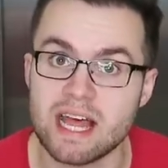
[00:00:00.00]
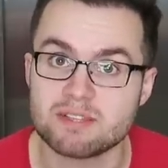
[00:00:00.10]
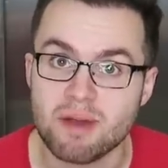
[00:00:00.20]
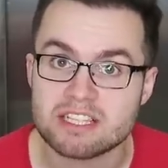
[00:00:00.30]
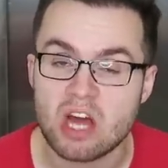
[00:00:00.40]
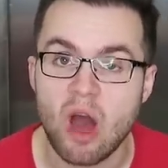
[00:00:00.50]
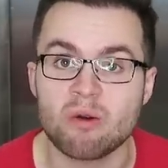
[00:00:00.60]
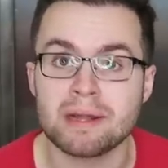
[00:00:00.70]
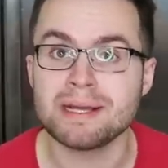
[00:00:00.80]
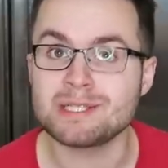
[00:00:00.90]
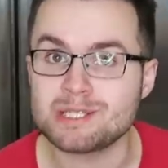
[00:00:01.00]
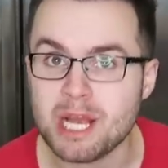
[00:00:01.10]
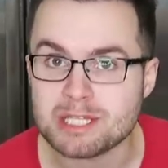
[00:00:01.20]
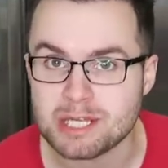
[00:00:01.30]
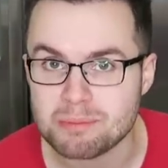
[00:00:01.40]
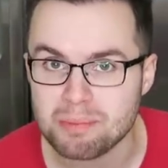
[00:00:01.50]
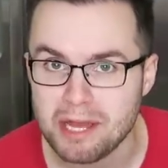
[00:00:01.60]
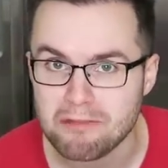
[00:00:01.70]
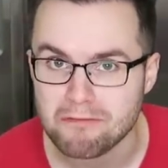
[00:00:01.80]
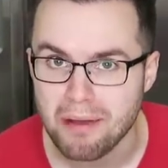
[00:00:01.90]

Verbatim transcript: That's why it's called seasoned beef.